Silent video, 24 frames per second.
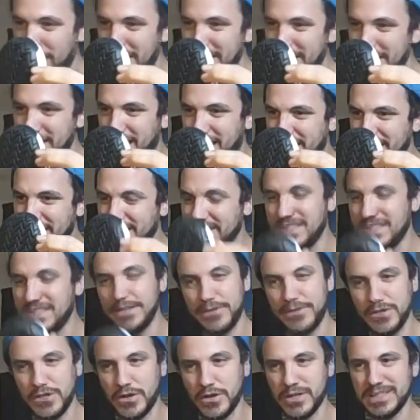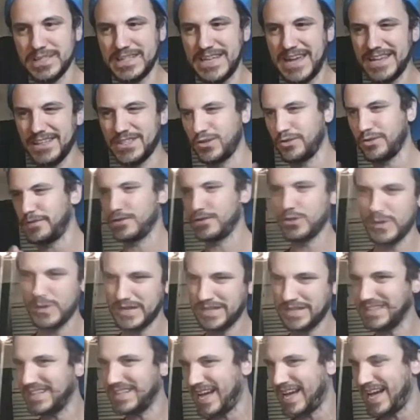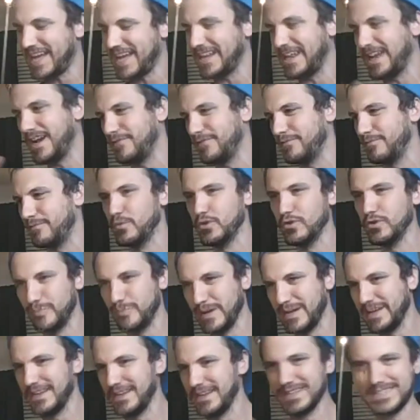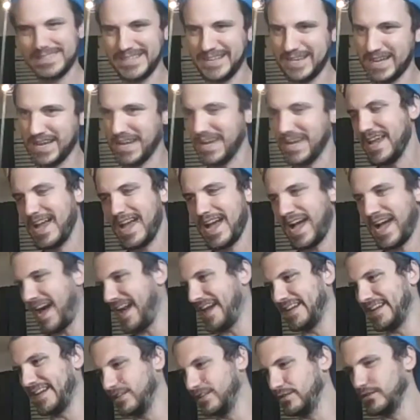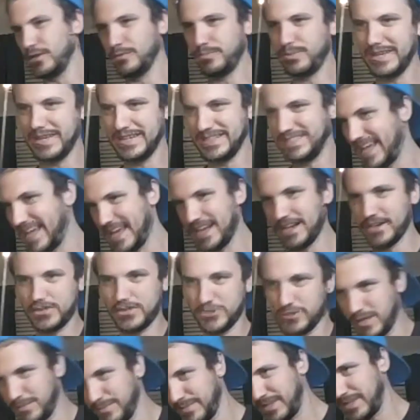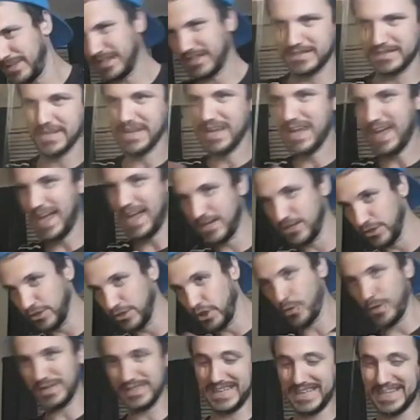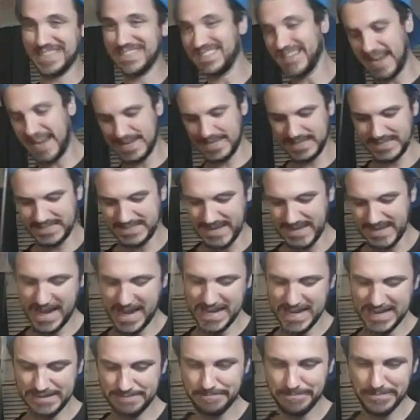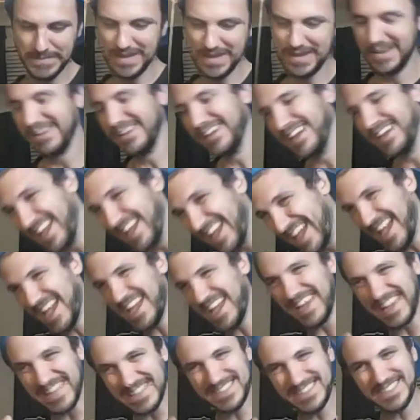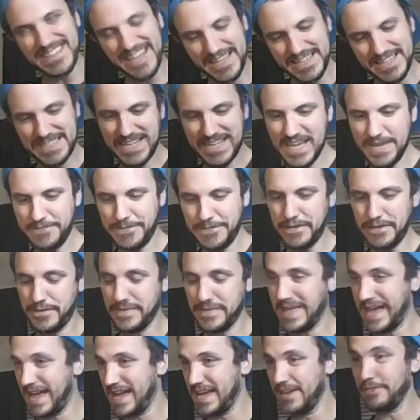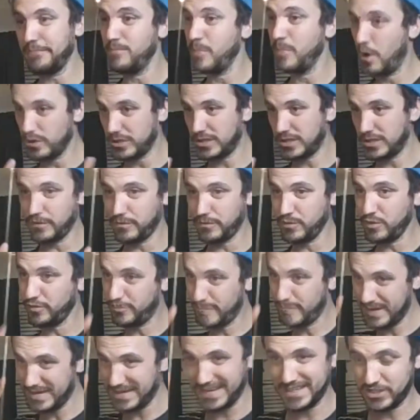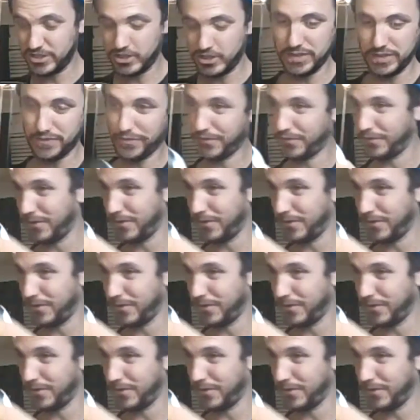tread on this, if you notice that. So if you're doing a lot of movement, let's say, I don't know, you're playing tennis or something and you're going like side to side, it's iffy for that. If most of your movement is just